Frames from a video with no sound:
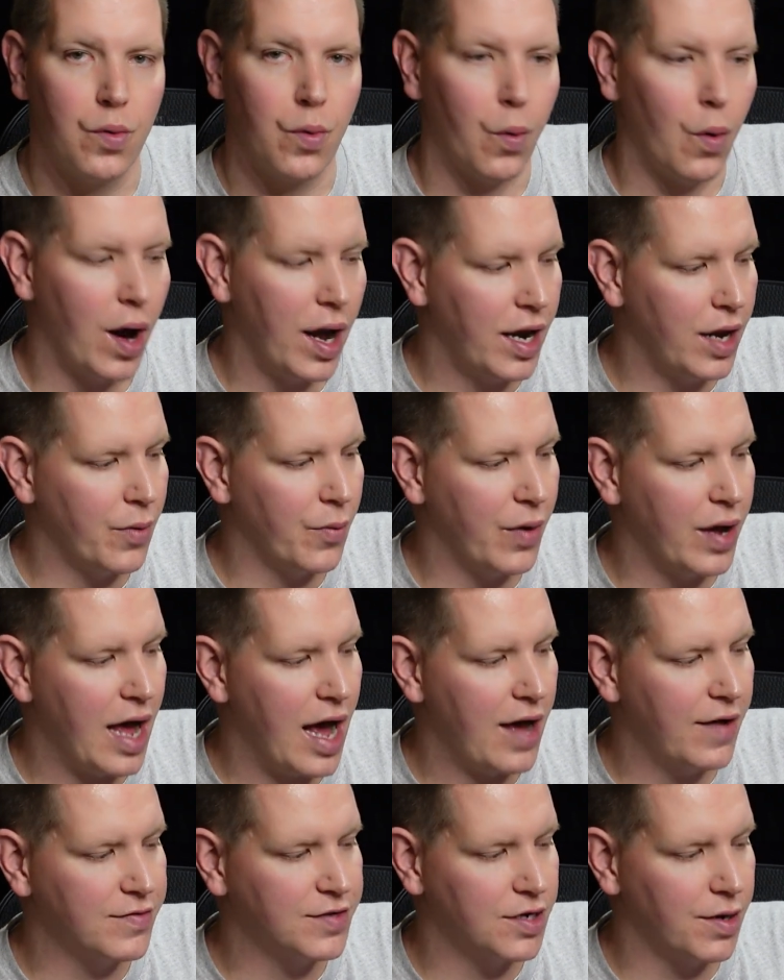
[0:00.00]
Why didn't we
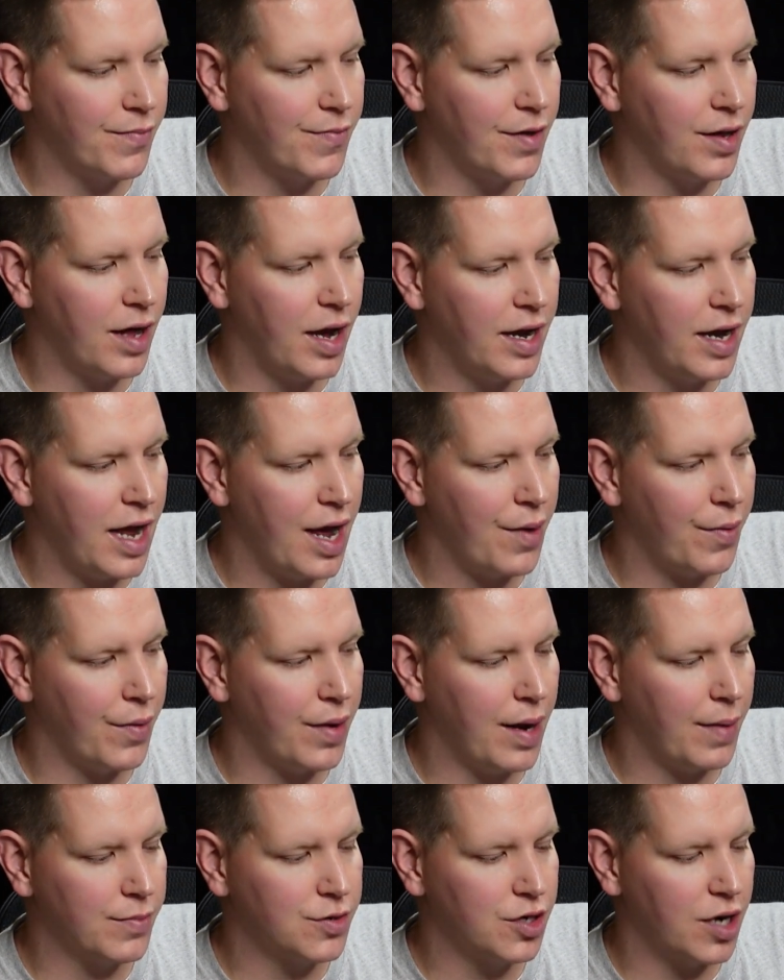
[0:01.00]
have something like that
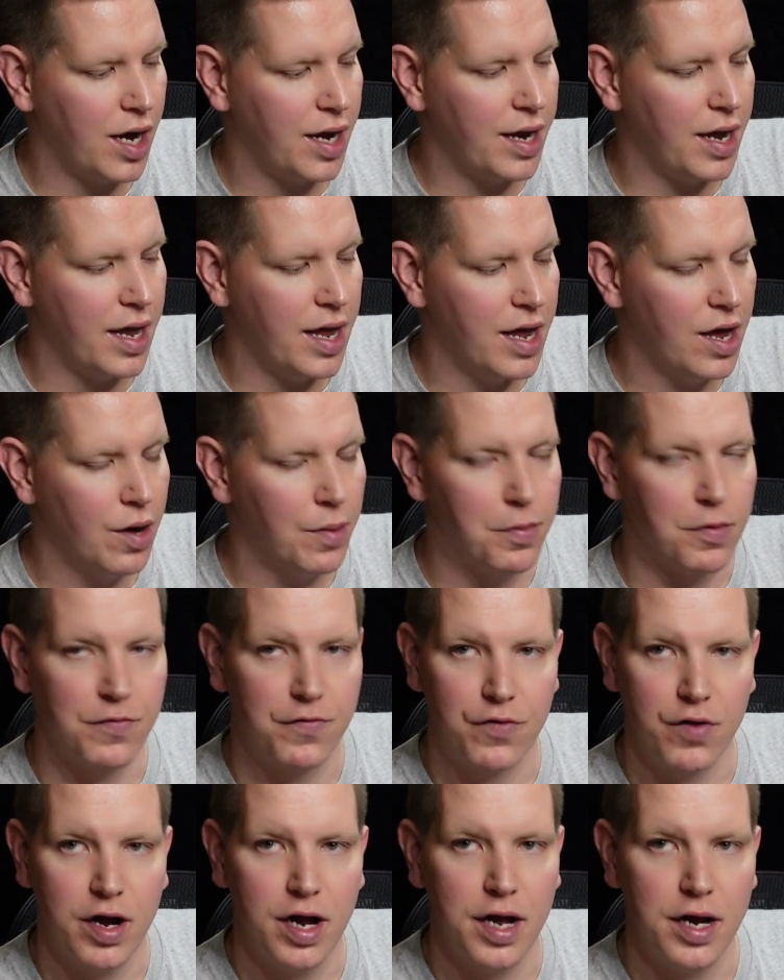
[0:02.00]
when I'm trying to help a
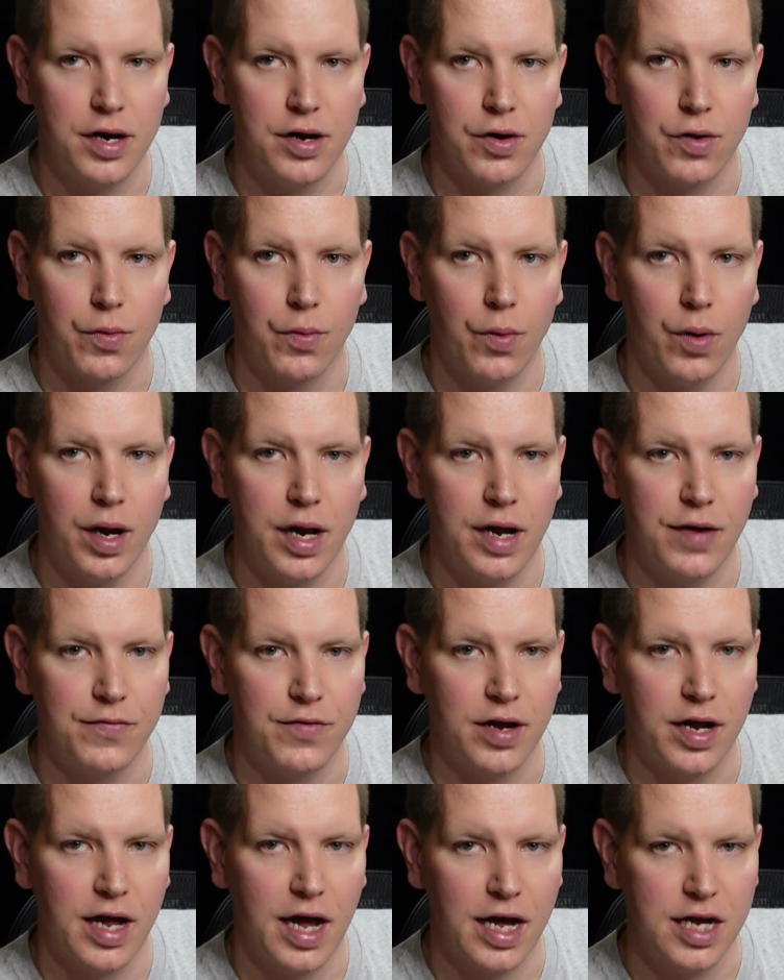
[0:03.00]
friend or
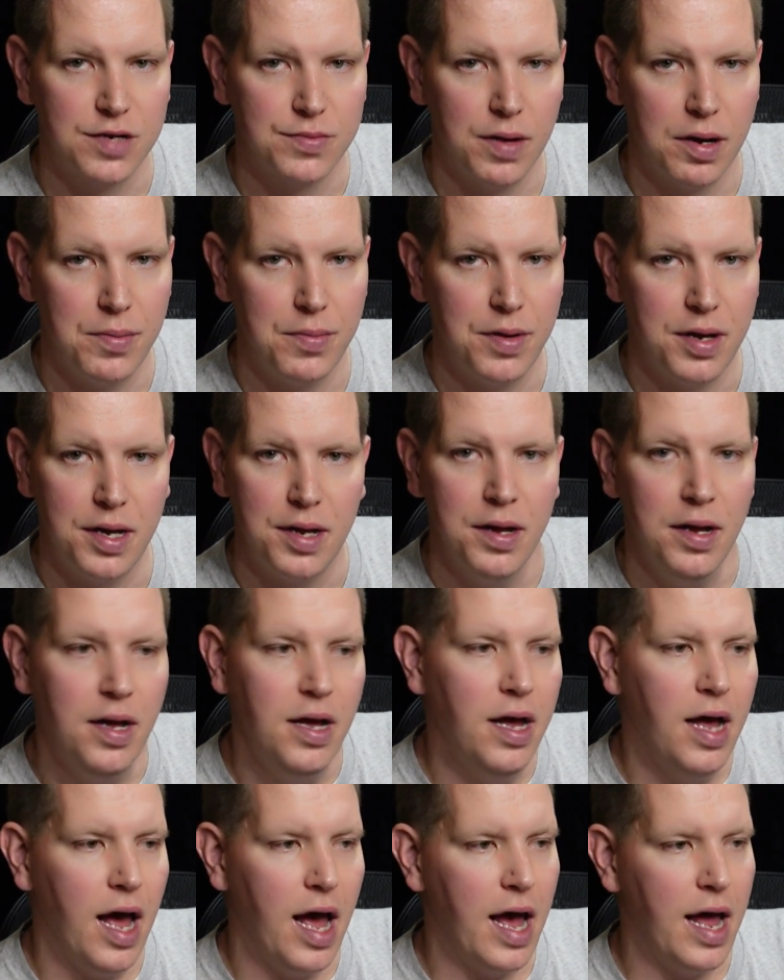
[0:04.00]
whatever the case may be,
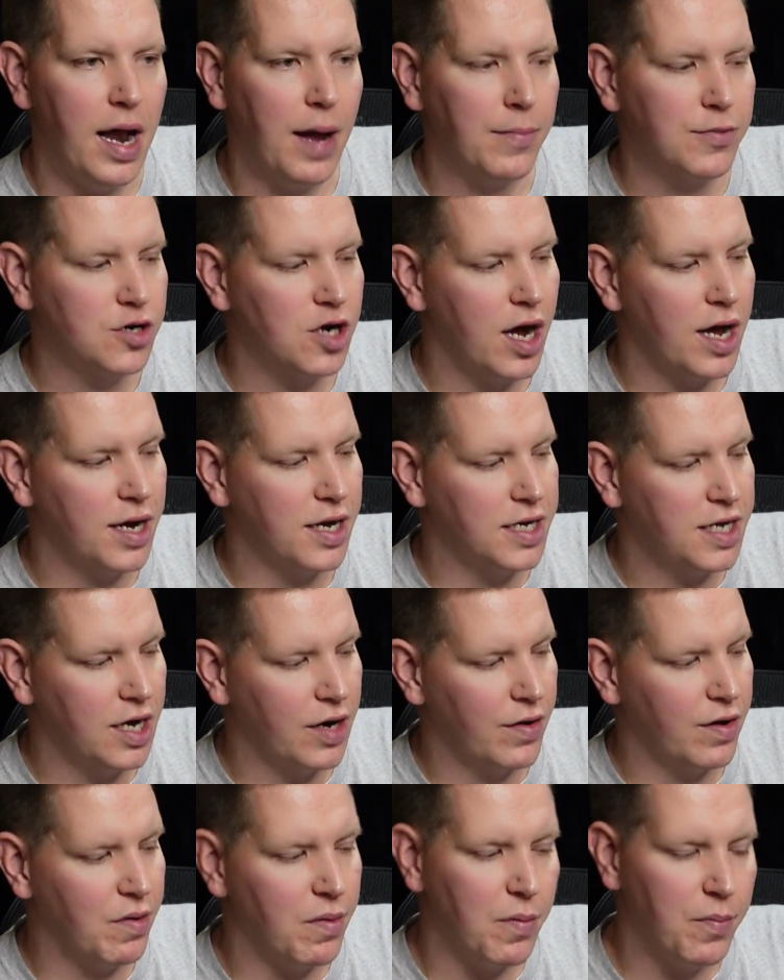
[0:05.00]
and I'm trying to
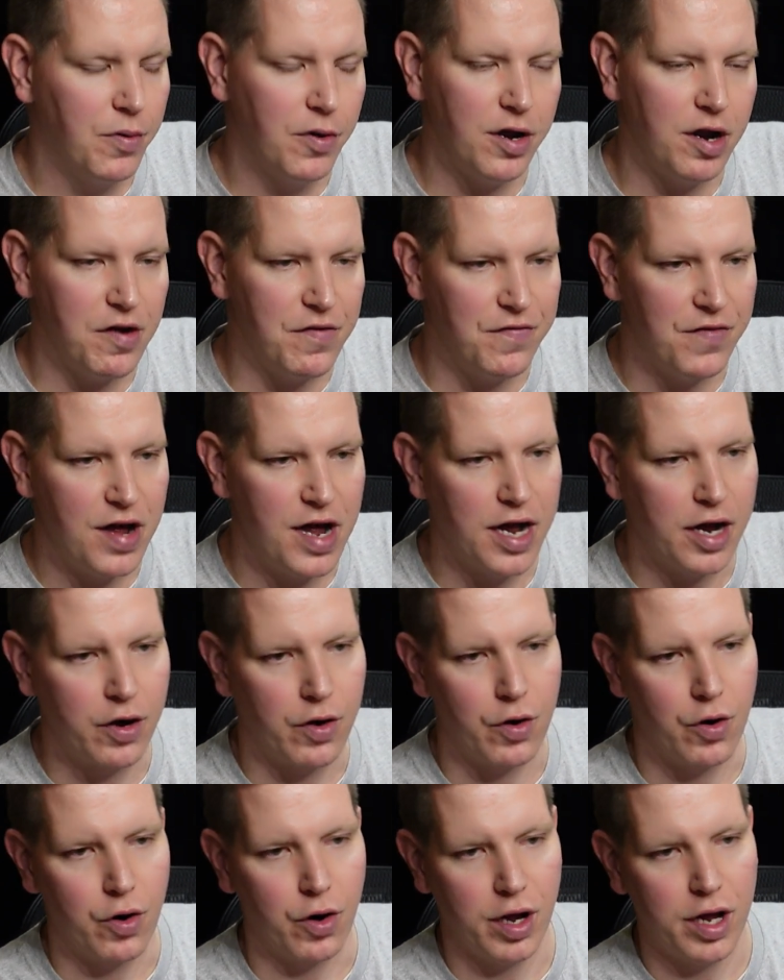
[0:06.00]
tell them to put their
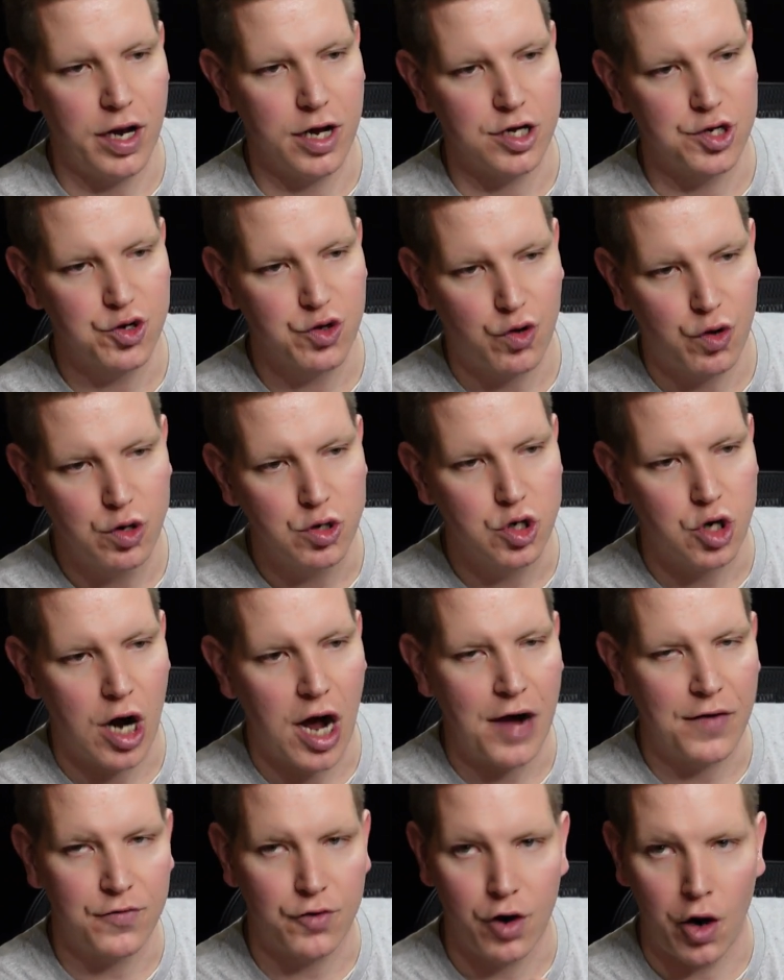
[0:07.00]
finger or get a
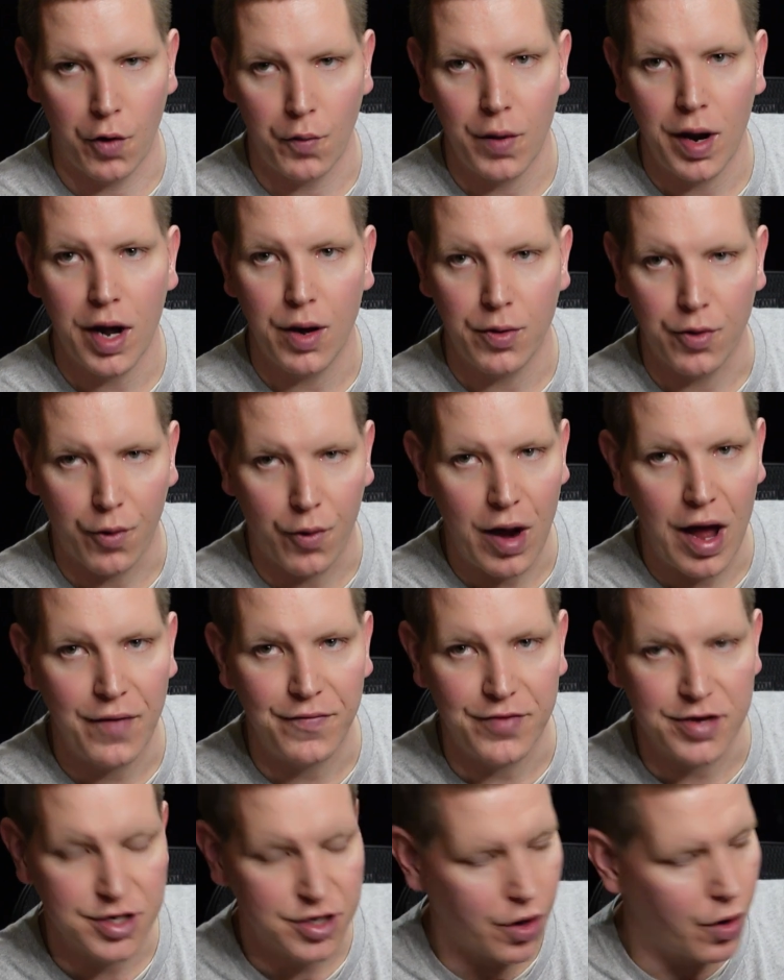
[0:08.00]
screwdriver around the
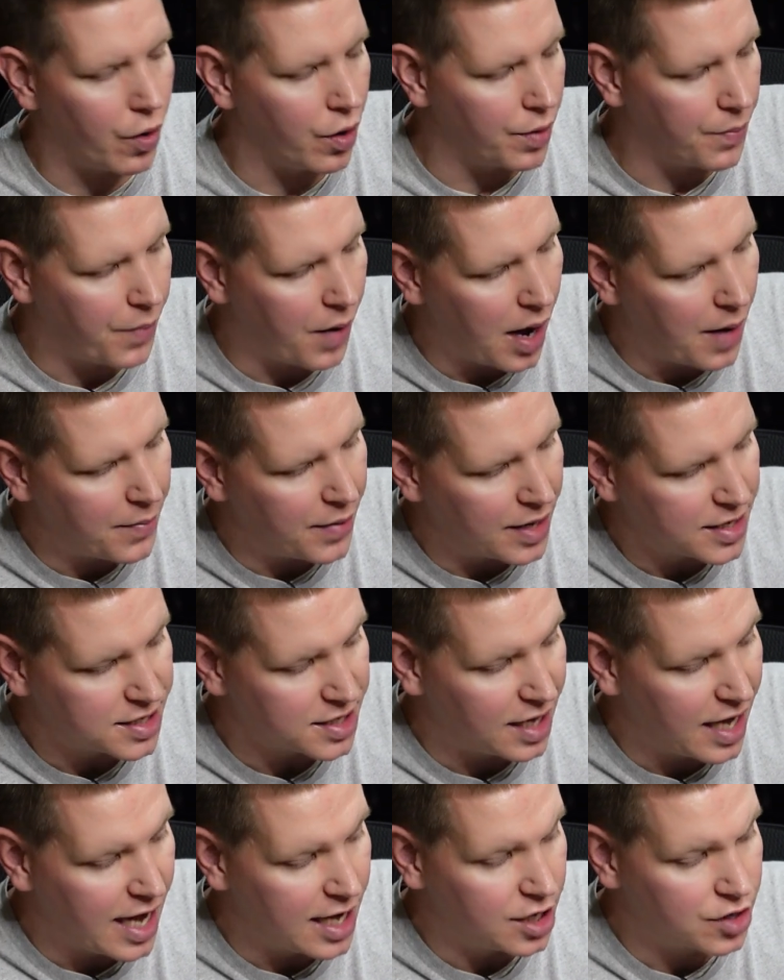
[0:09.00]
graphics card to pop this
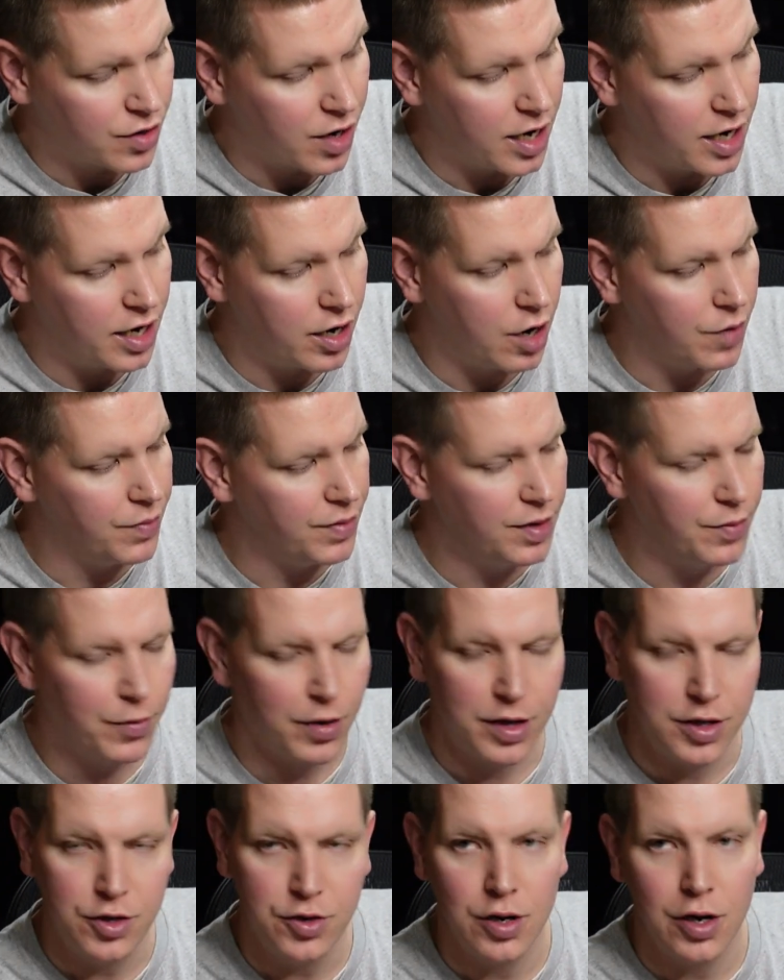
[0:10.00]
latch right here.
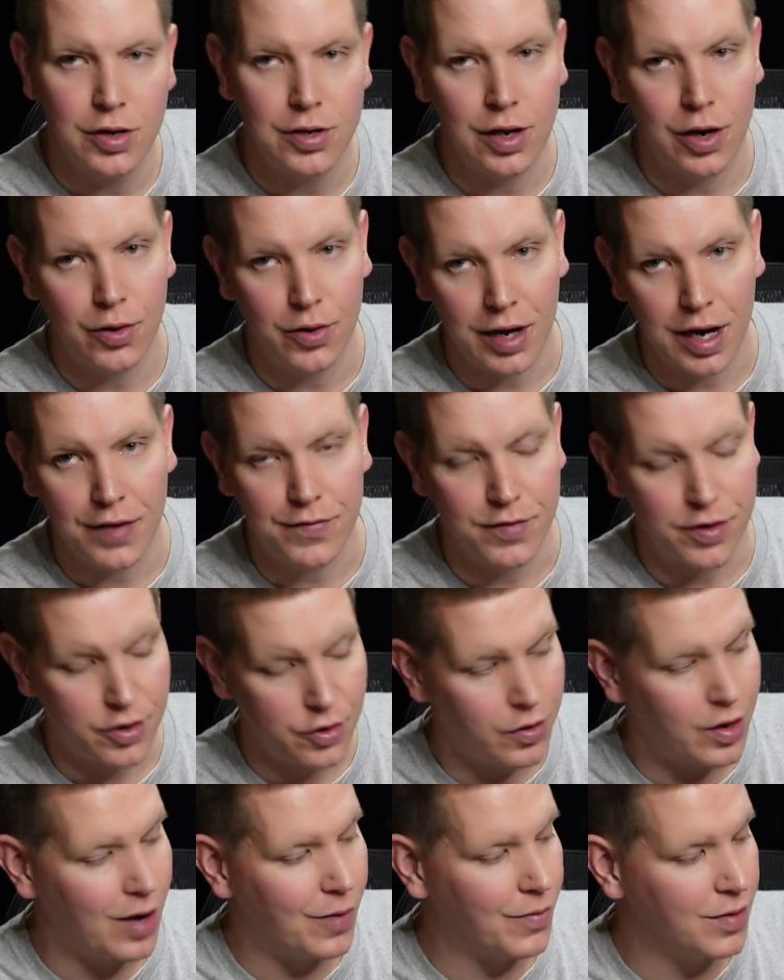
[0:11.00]
Well, you no longer have to
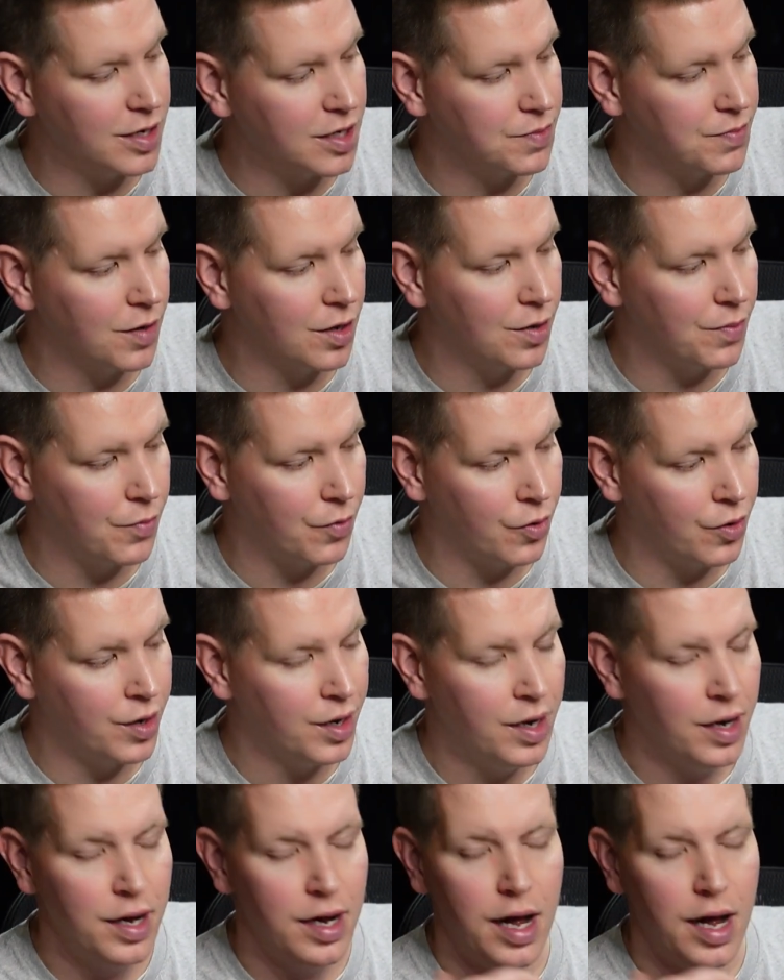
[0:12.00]
do that with this motherboard.